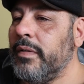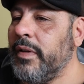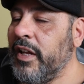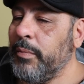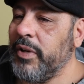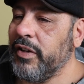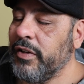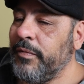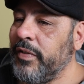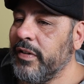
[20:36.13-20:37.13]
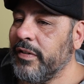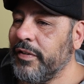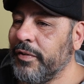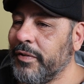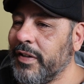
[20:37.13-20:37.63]
That'd be a good feeling
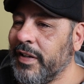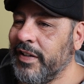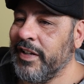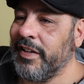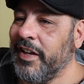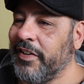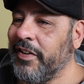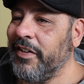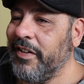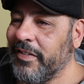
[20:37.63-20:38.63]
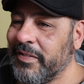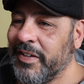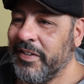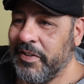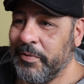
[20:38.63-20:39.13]
though. Getting that call,
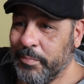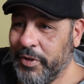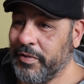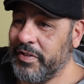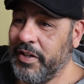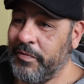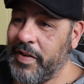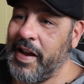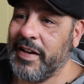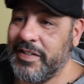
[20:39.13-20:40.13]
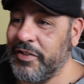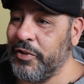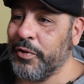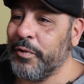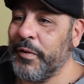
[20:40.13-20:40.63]
Michael J. Fox, and you
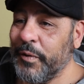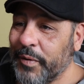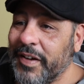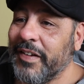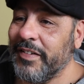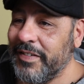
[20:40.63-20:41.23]
knew who he was.